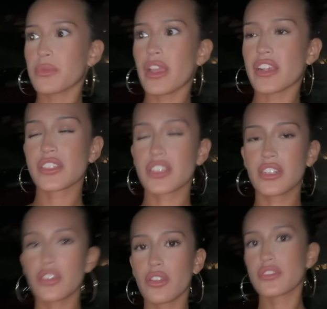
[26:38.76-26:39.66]
we're actually gonna
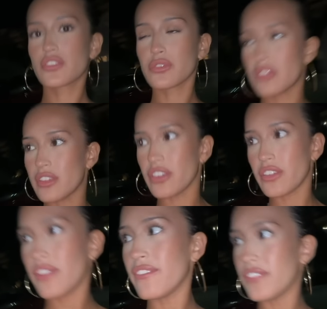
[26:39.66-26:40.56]
go to their
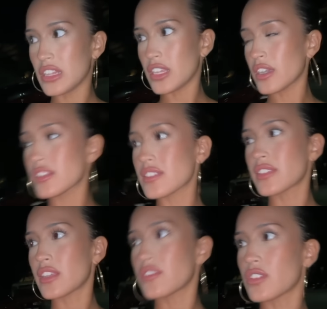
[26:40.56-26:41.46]
villa
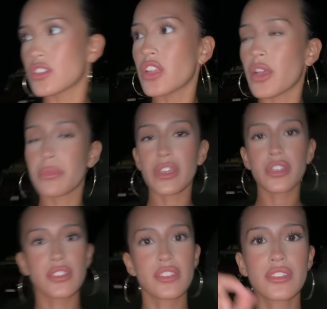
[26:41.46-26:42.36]
instead of the club
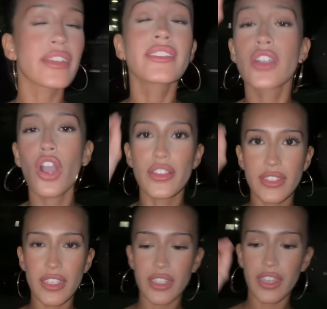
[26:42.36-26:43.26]
because the
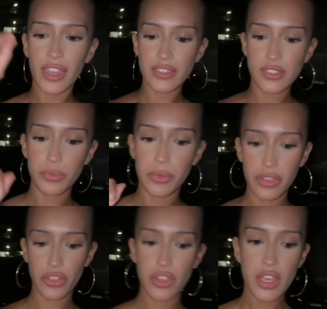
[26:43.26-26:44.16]
contact they had with
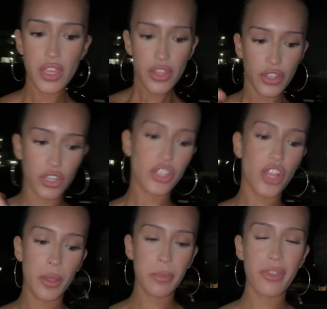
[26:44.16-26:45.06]
the
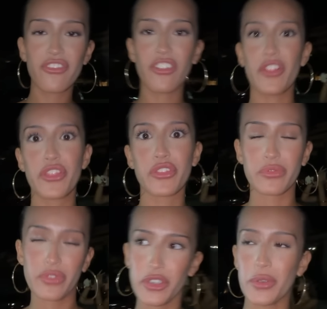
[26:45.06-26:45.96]
club fell
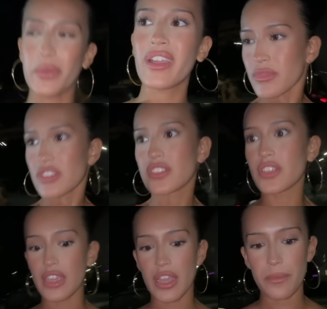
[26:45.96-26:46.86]
through. So
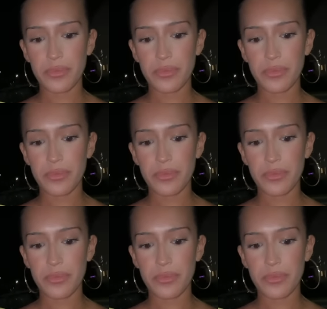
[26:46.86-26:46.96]
yeah,